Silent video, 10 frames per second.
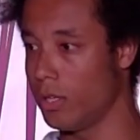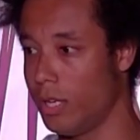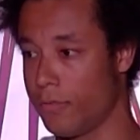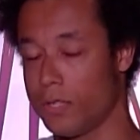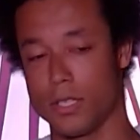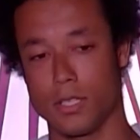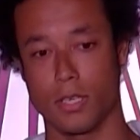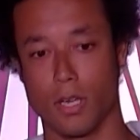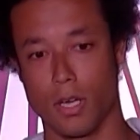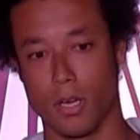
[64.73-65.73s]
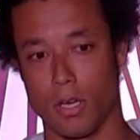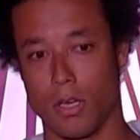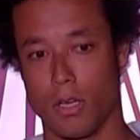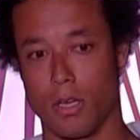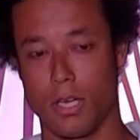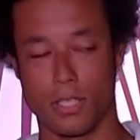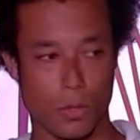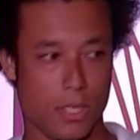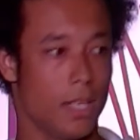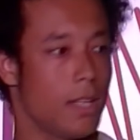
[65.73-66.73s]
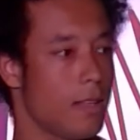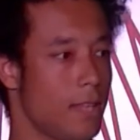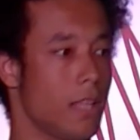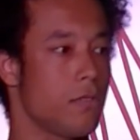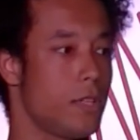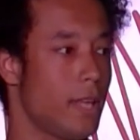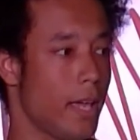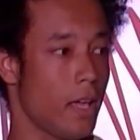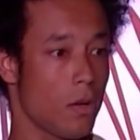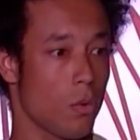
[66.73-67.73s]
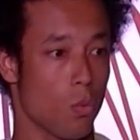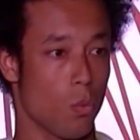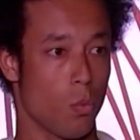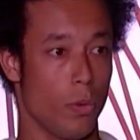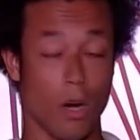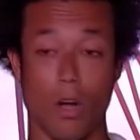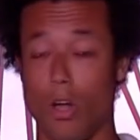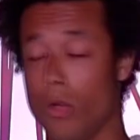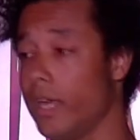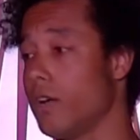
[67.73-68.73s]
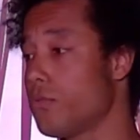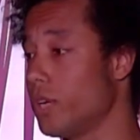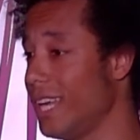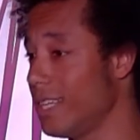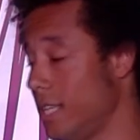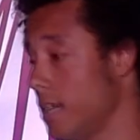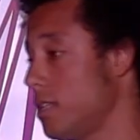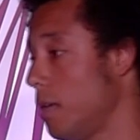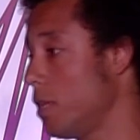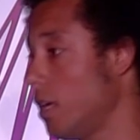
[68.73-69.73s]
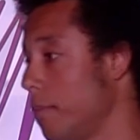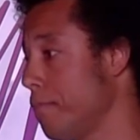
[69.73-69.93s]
differences, is that we see that at the end of the day, we are all here for the exact same thing.